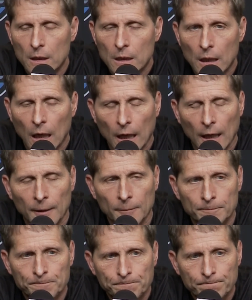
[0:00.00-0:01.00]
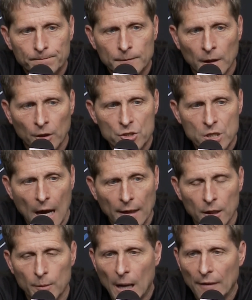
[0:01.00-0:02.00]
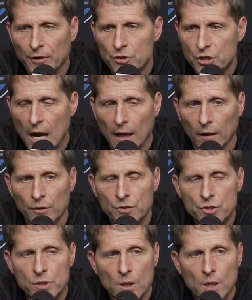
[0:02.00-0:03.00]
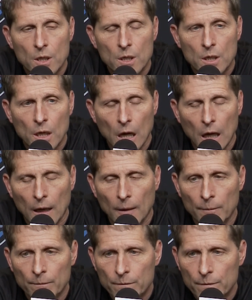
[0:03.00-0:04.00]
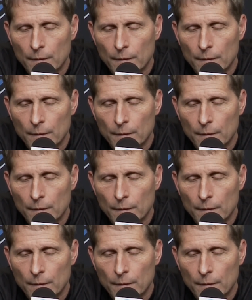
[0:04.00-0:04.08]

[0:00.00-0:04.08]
Um, excited about the challenge um,